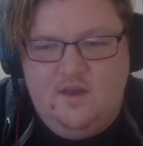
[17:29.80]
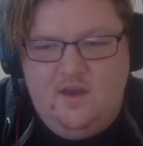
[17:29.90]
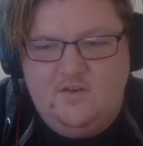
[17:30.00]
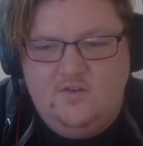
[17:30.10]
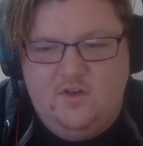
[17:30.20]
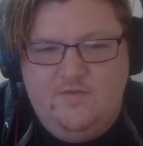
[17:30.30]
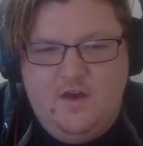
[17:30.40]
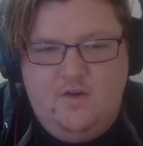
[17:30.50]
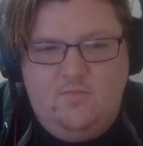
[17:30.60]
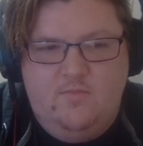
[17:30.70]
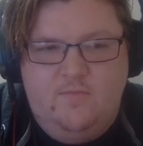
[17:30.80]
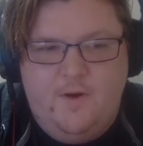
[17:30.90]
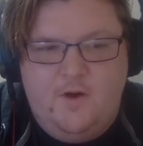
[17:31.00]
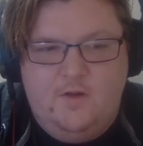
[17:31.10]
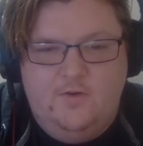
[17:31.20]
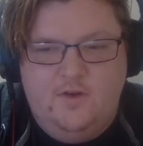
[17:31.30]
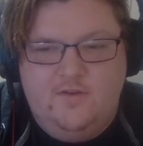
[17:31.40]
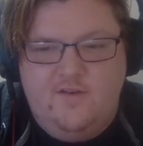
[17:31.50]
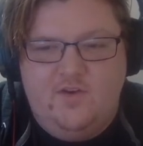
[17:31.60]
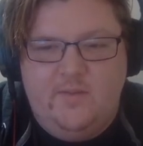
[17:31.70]
I do love how Barlow does
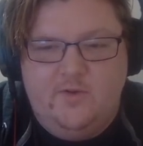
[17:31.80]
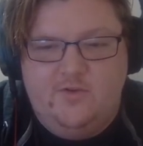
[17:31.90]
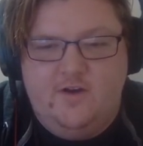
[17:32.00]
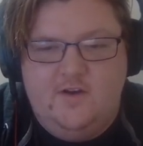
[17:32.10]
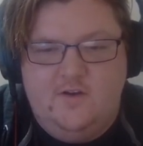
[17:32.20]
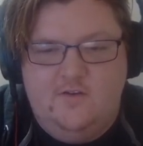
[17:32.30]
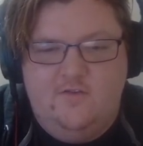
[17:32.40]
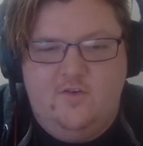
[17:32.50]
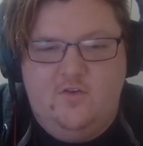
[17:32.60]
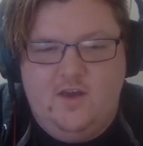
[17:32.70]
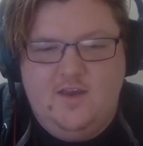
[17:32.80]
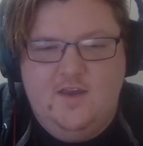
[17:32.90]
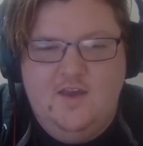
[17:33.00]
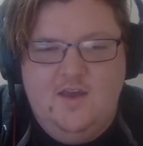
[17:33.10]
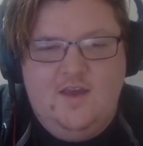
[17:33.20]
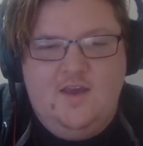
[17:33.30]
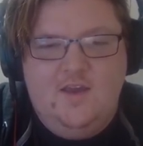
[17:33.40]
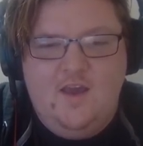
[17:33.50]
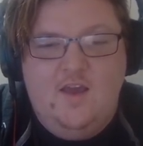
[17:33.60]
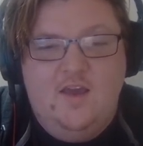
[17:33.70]
have an amateur record. So like,
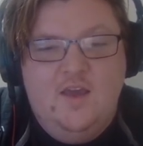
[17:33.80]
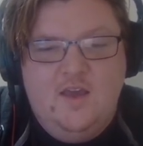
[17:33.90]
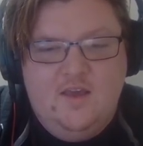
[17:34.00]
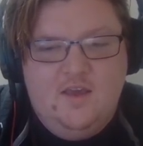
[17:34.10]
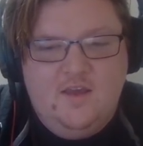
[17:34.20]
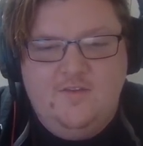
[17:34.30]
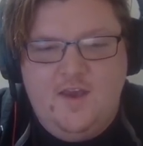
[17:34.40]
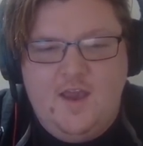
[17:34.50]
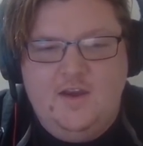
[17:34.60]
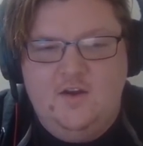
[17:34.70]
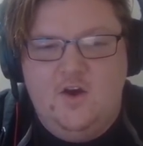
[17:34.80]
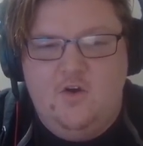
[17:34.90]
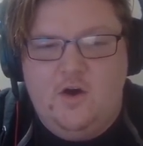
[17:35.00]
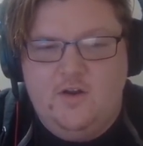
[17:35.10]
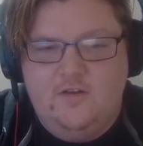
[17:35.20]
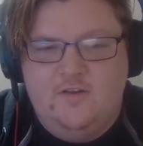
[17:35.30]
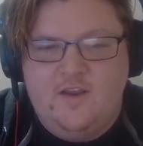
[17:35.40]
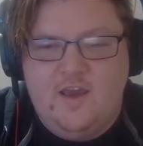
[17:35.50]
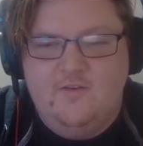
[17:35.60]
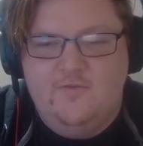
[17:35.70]
he's 8-0 on a
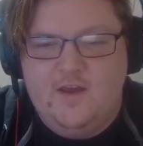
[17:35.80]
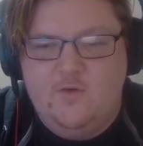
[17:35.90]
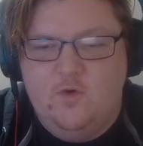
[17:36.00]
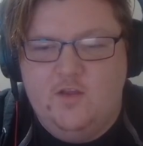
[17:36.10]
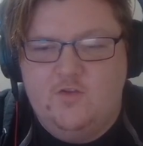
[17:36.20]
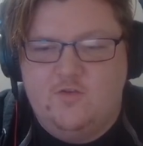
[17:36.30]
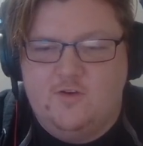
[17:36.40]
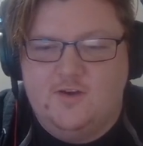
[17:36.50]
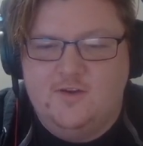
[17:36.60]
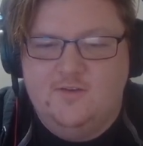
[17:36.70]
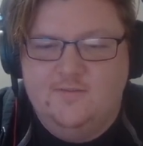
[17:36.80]
10-fight win streak.